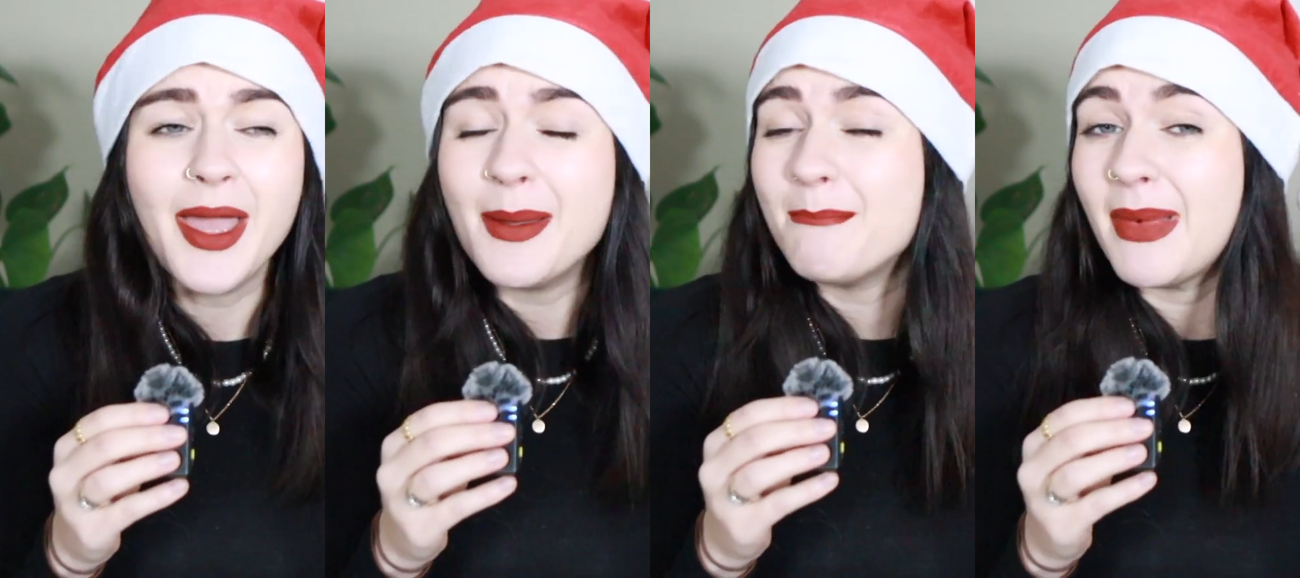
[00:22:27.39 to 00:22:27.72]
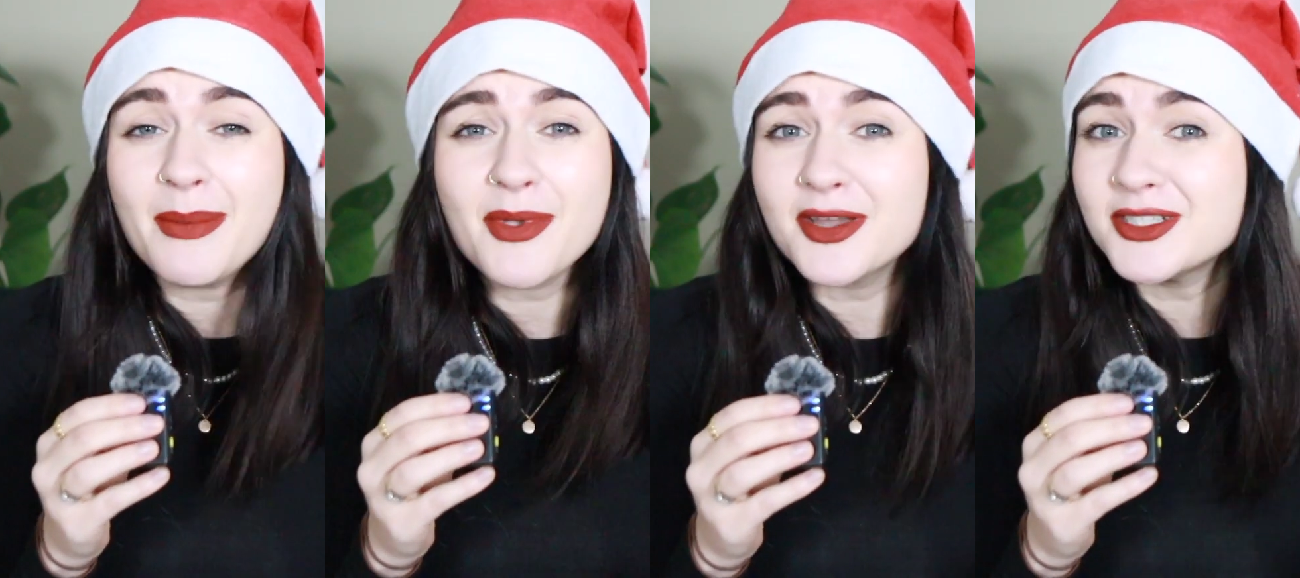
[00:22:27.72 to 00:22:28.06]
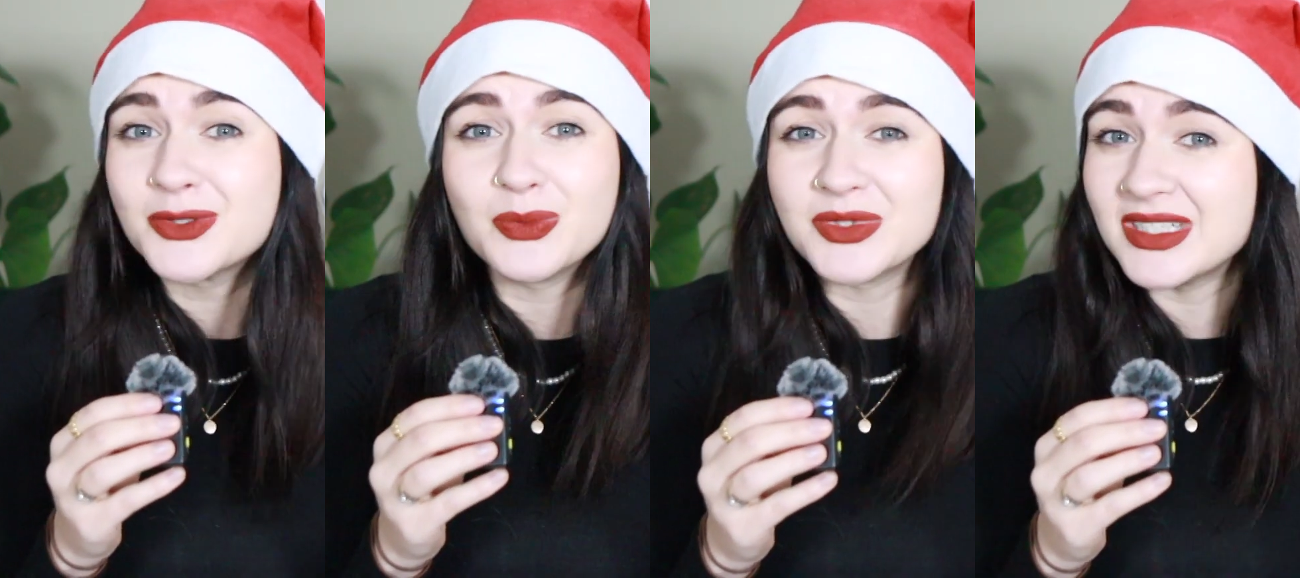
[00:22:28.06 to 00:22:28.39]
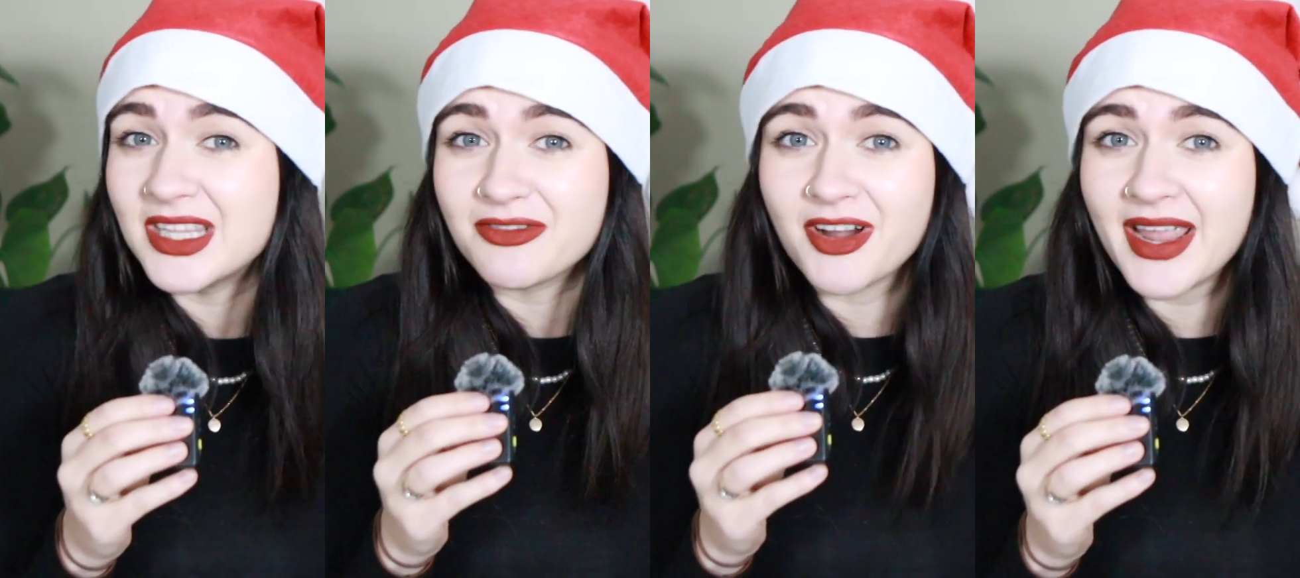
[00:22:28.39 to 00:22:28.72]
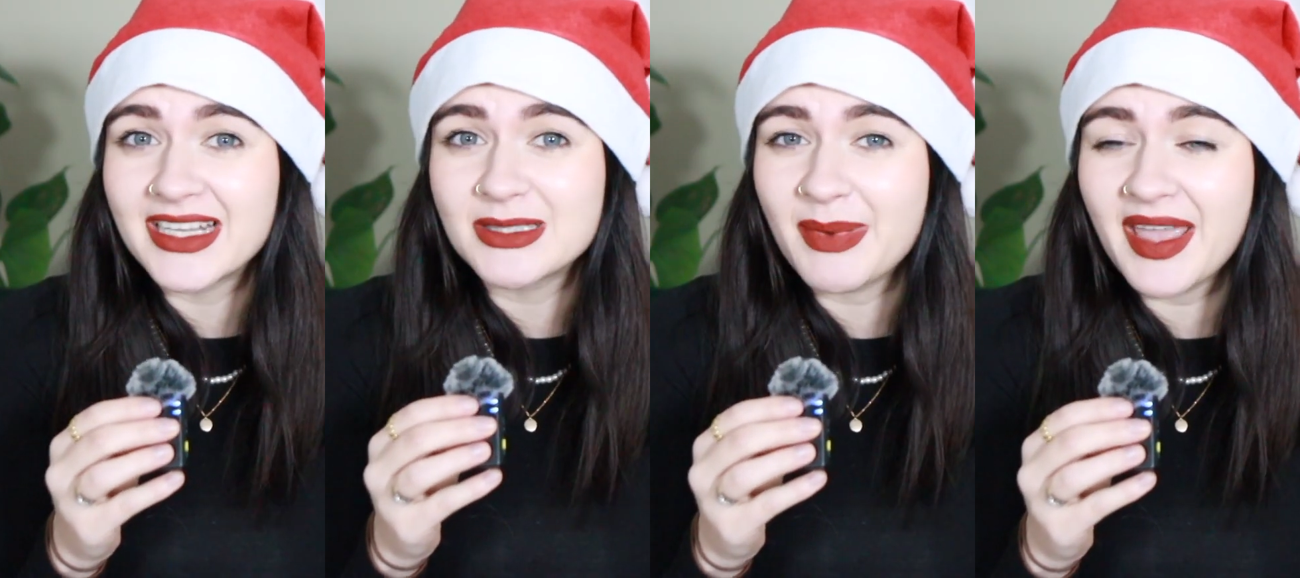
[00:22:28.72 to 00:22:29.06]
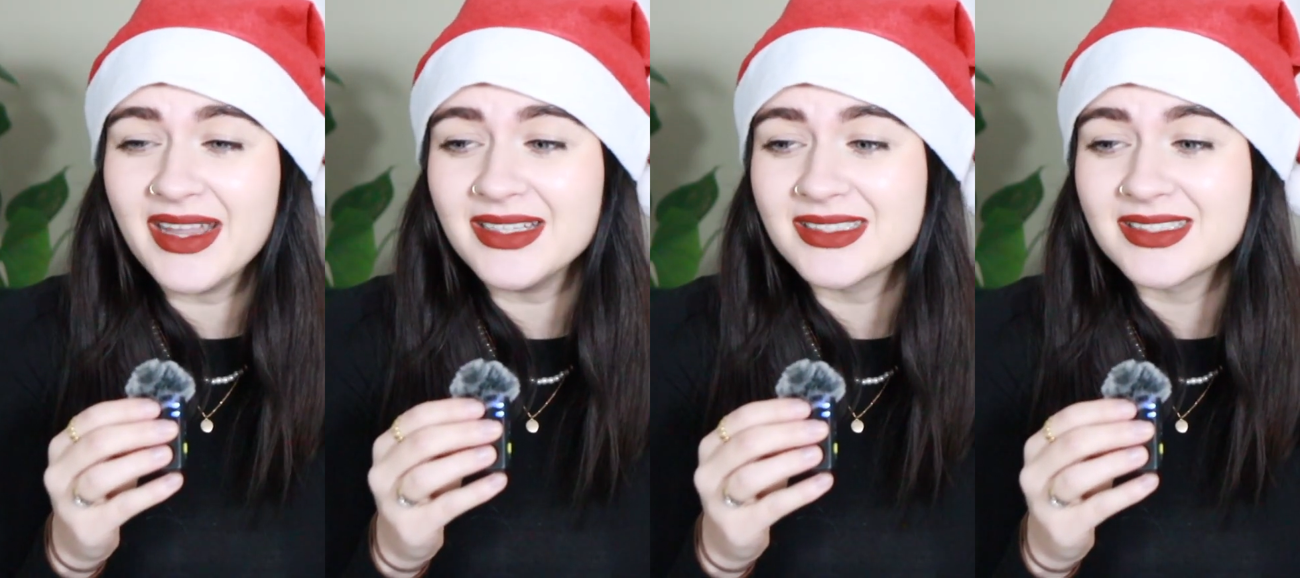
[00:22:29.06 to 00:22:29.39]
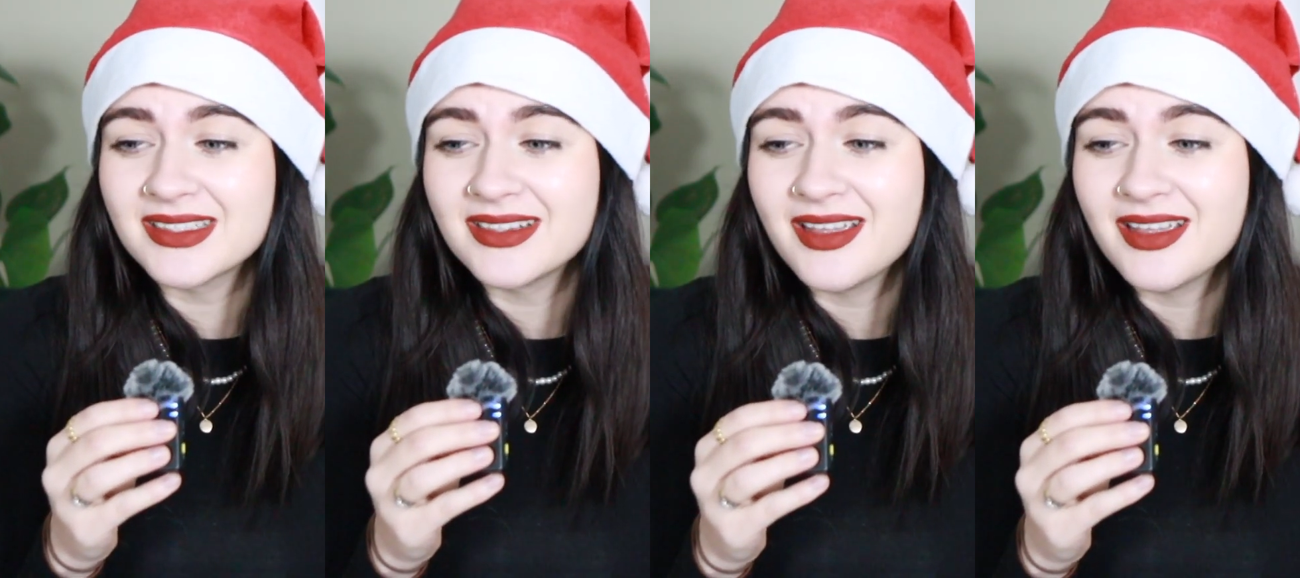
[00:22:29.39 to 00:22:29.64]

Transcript: Maybe I just wasn't in the right headspace.